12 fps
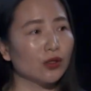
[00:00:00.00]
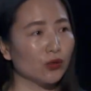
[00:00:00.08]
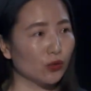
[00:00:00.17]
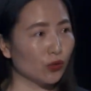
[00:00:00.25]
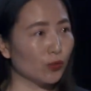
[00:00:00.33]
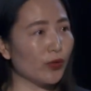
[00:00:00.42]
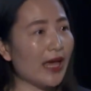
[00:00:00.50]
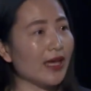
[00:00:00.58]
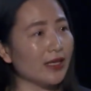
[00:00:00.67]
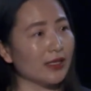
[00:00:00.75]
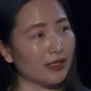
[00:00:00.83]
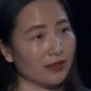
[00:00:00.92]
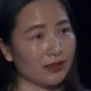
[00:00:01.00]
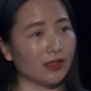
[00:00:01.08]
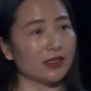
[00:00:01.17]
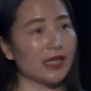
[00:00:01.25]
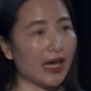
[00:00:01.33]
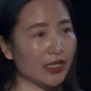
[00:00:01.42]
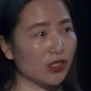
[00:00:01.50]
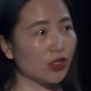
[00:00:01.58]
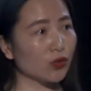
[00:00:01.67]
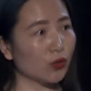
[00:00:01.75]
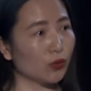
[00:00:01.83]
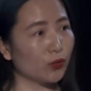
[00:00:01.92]
Group A is the Tai Chi
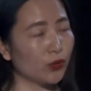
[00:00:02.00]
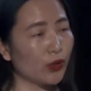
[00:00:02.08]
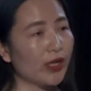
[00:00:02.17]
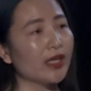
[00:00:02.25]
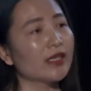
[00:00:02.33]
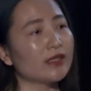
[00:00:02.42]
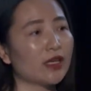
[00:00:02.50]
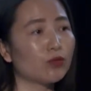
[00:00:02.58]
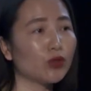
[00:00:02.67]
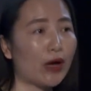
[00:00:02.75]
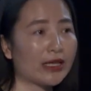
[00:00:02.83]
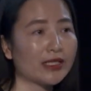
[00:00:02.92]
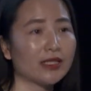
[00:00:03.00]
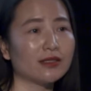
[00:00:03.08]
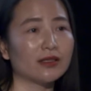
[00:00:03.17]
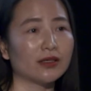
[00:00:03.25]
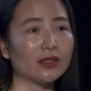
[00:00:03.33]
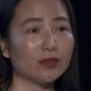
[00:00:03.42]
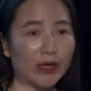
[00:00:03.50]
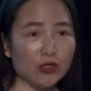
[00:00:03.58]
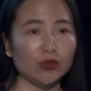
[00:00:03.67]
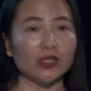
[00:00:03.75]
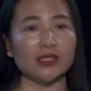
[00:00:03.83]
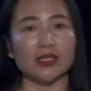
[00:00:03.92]
group. They practiced a
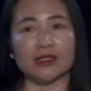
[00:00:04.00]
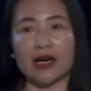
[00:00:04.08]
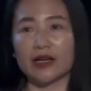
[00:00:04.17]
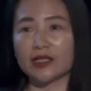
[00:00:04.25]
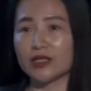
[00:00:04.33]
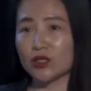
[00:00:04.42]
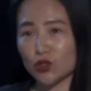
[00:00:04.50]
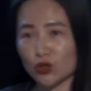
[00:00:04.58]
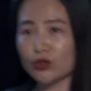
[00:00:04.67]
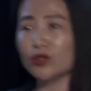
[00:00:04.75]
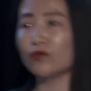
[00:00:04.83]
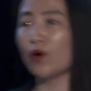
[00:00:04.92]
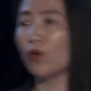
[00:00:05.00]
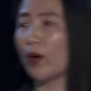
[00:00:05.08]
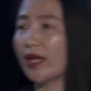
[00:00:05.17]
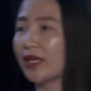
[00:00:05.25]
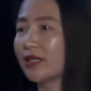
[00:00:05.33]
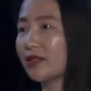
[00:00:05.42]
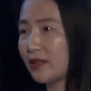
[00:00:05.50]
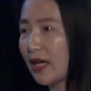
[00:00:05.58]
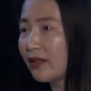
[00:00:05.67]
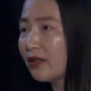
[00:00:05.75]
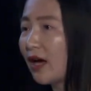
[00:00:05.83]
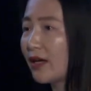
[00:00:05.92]
specially designed 24-week
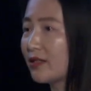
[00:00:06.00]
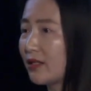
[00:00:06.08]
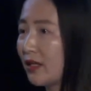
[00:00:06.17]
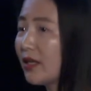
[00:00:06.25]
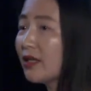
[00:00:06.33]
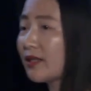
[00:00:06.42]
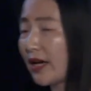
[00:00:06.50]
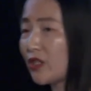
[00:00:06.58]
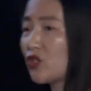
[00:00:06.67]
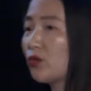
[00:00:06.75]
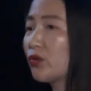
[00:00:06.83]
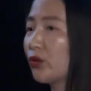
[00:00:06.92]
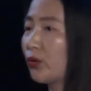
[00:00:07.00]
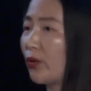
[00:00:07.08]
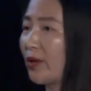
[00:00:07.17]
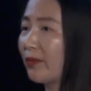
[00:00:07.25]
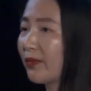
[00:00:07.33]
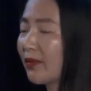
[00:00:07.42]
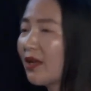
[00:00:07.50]
standardized Tai Chi program.